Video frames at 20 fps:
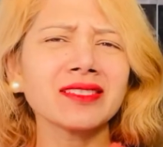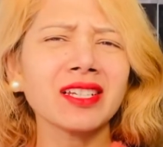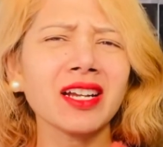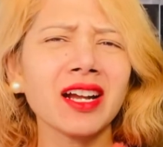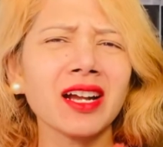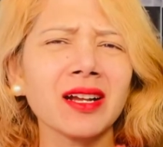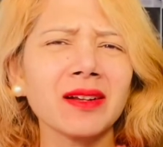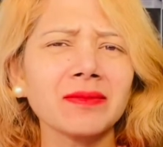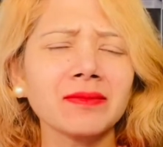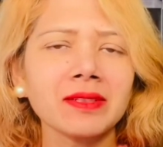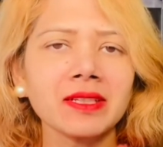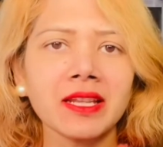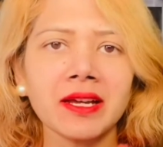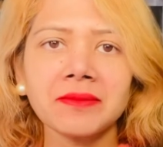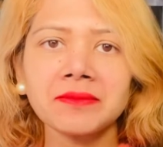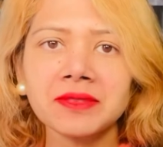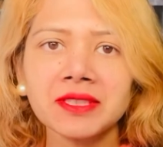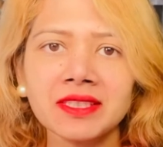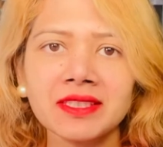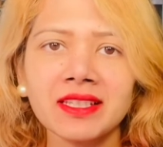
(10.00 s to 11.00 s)

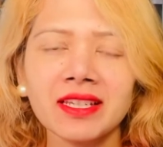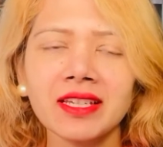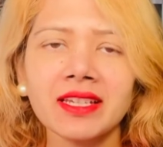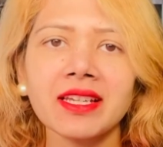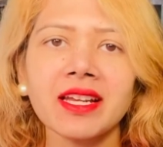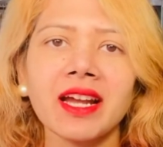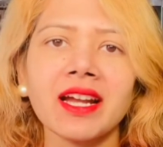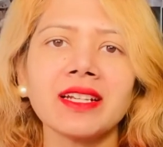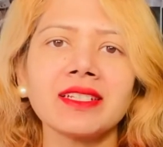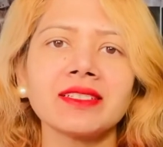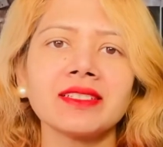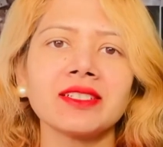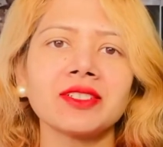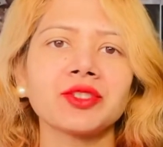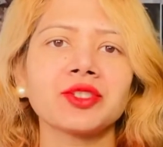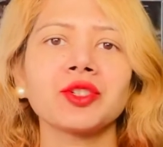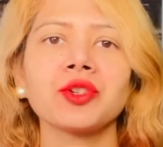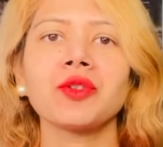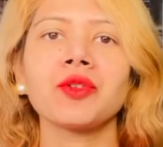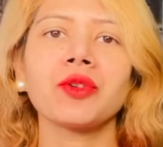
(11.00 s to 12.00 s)
Chavlumsky, and the
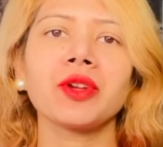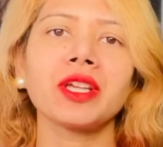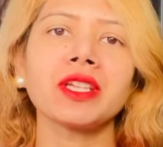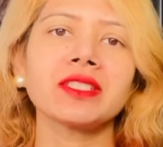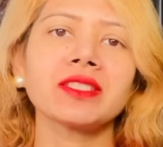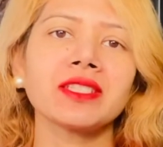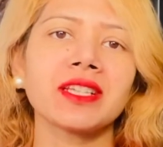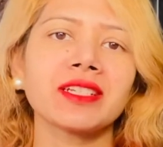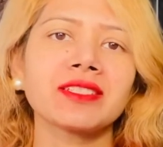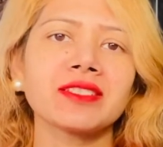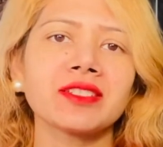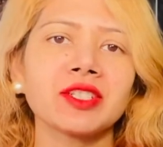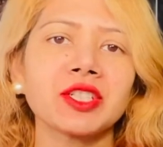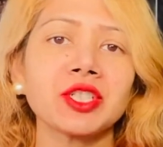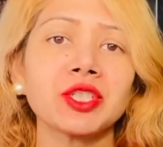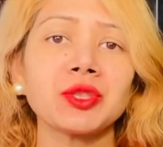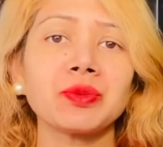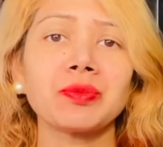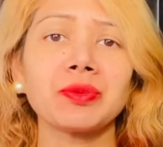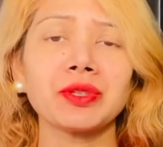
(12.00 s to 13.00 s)
show is
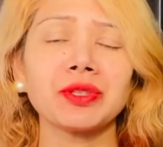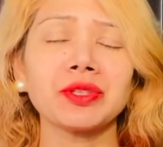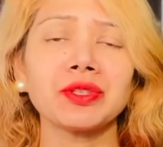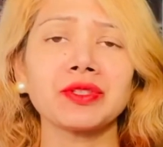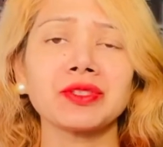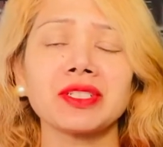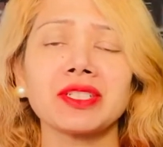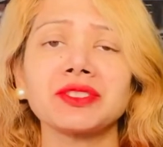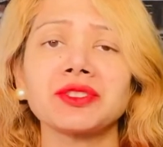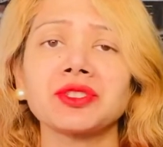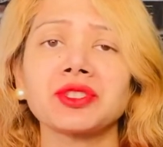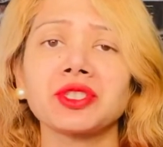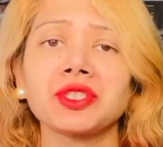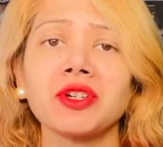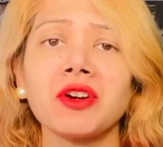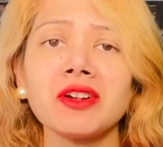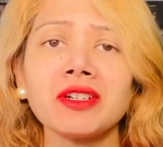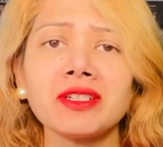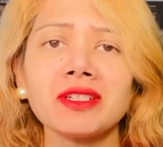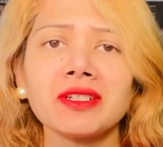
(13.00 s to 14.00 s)
executive producer
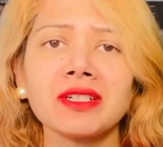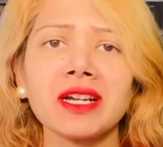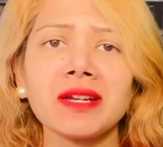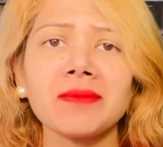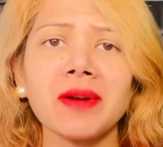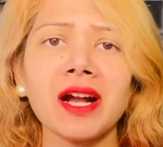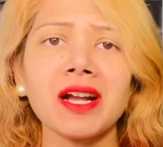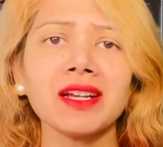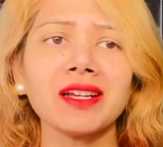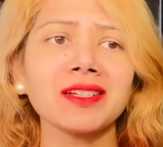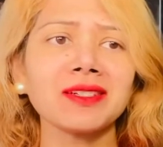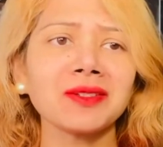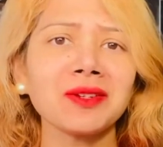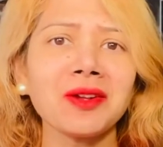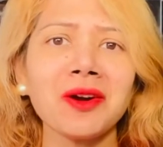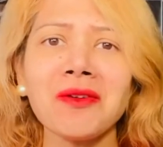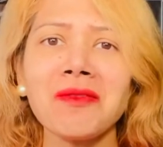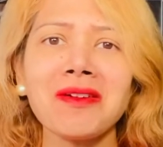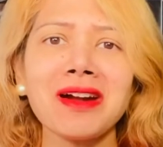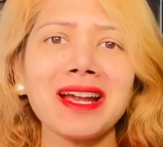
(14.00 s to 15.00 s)
Shonda Rhimes. I had
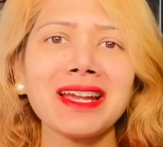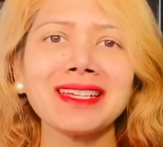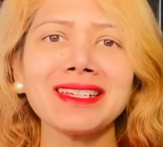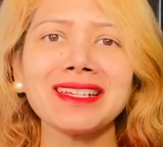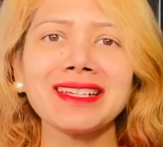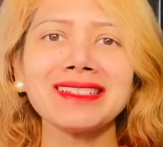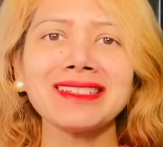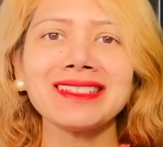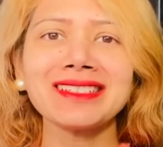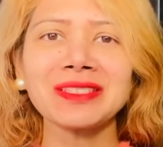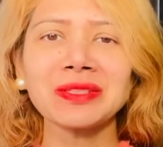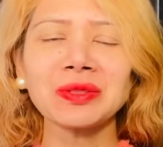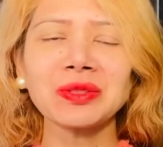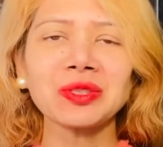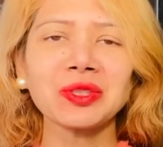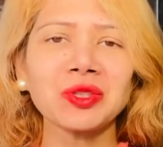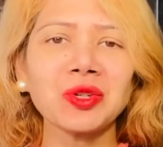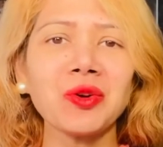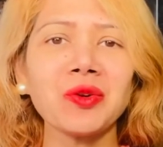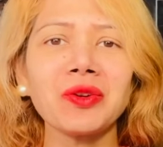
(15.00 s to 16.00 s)
no idea this
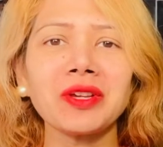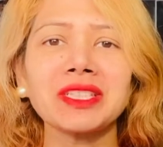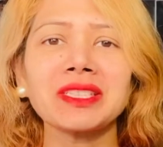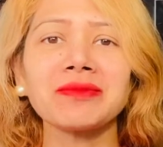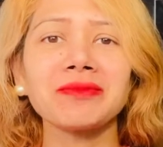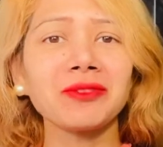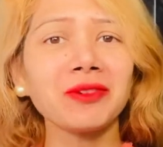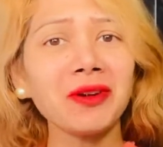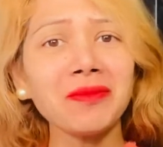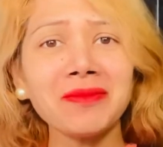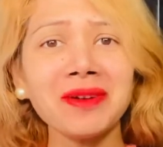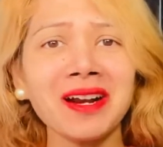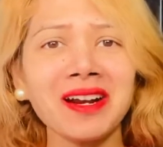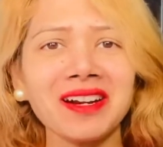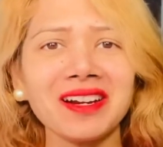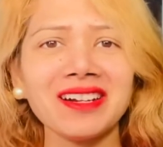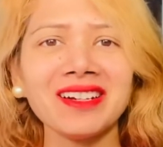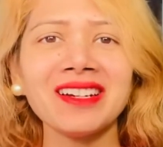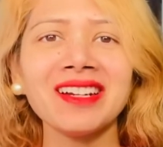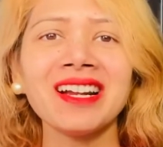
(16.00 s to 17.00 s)
show is from
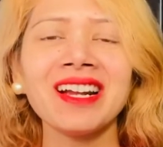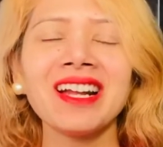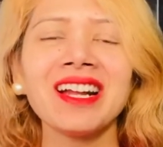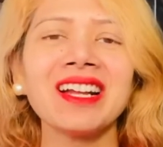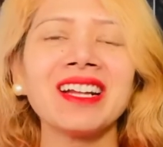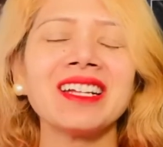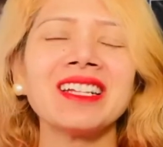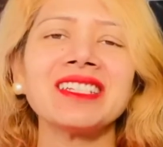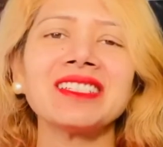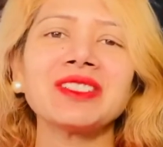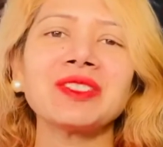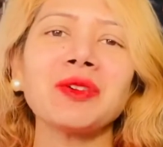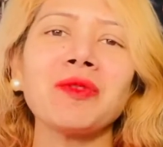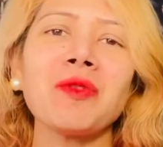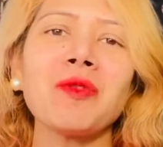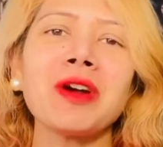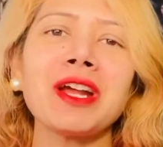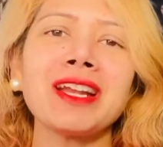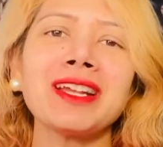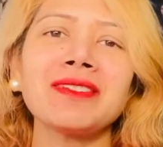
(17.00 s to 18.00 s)
her. So
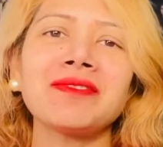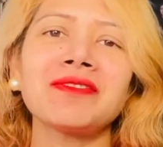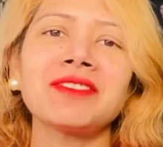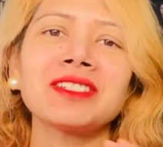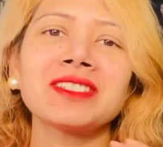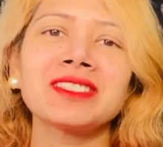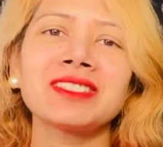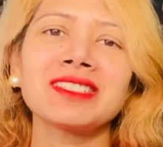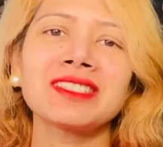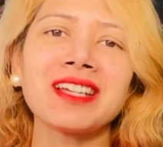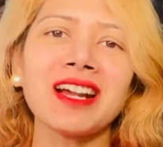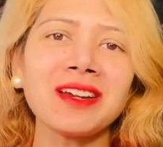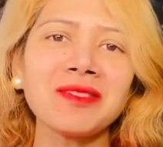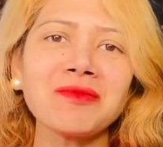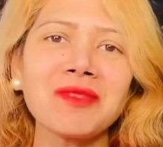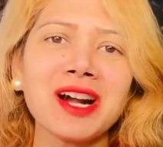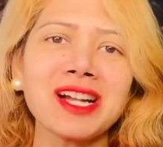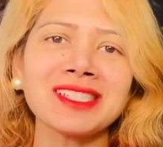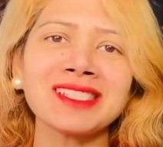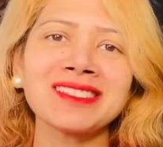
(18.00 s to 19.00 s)
when I first
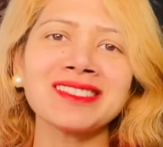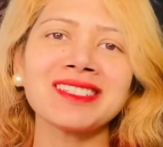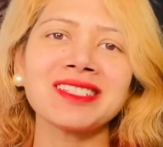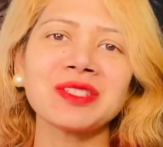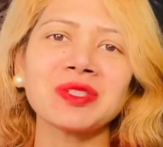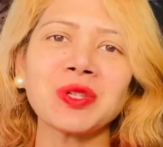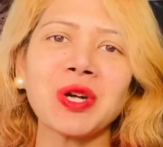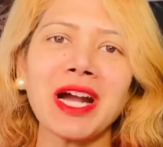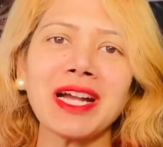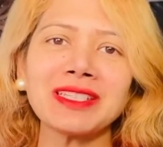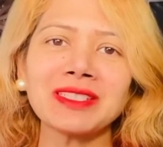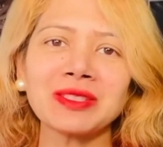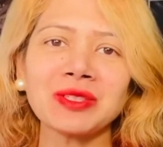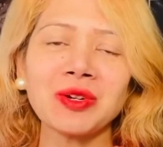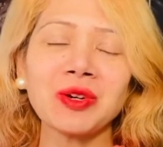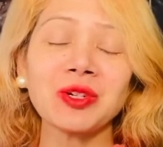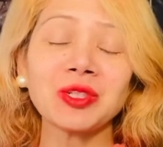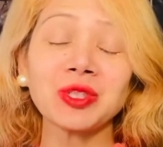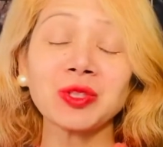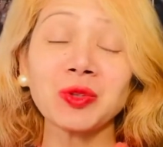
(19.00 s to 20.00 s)
started watching the show, I
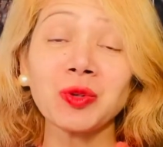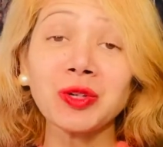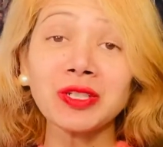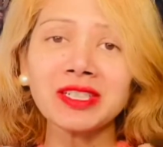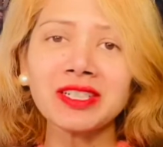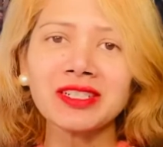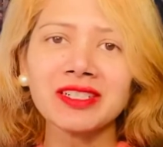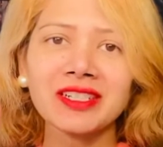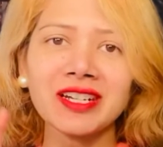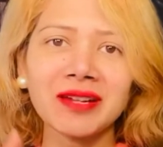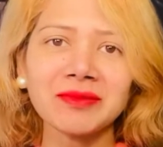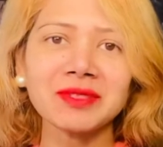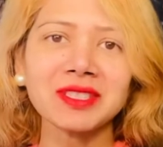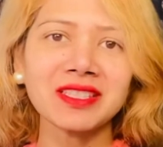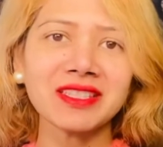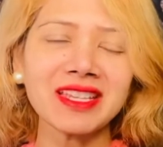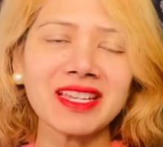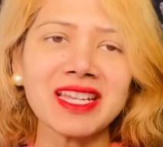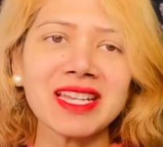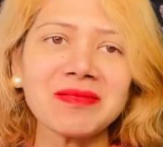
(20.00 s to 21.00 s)
saw Shonda Rhimes'
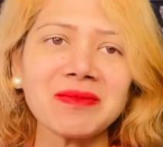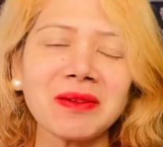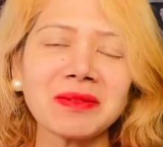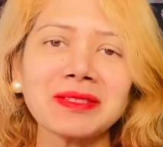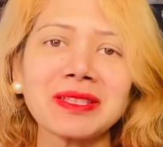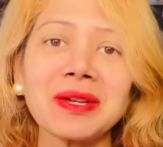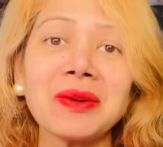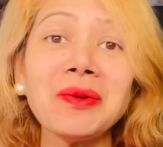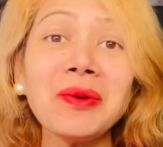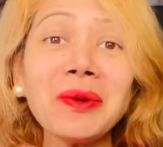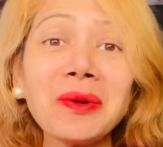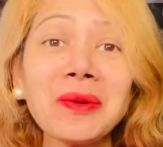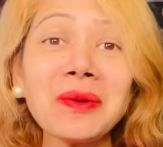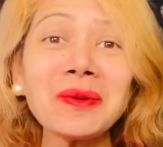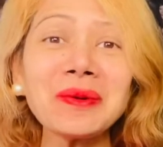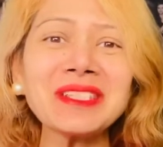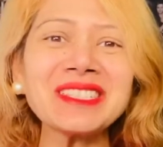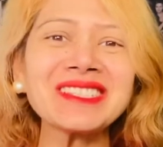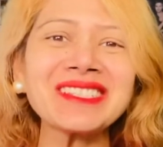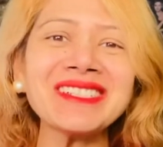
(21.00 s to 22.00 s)
name. I was like, "Woo,
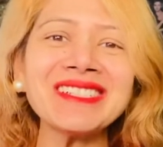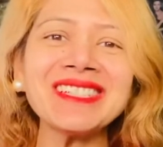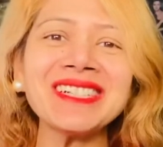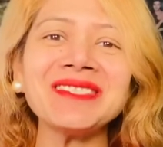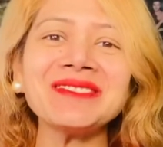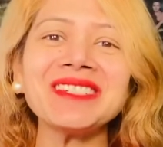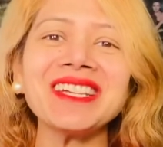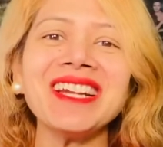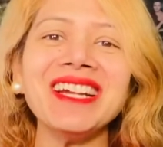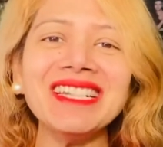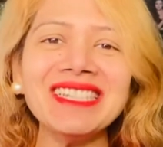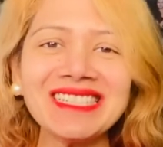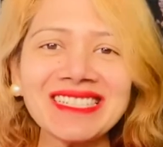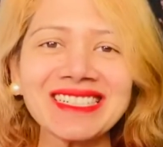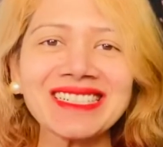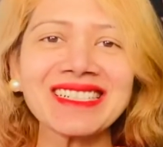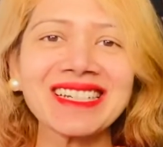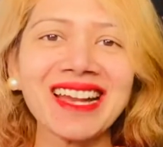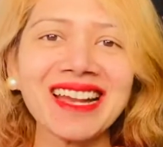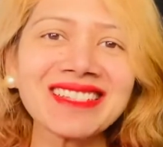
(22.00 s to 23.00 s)
it's gonna be
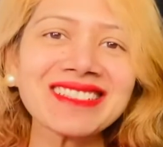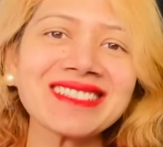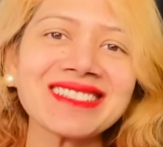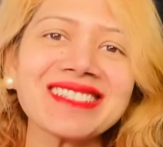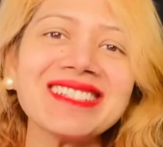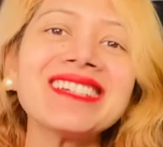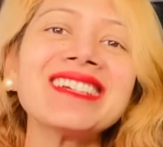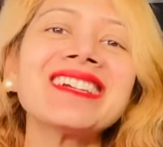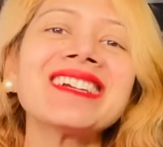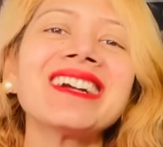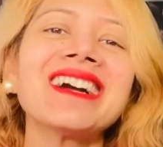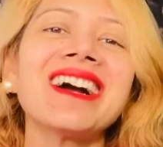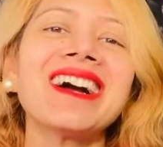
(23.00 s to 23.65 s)
interesting."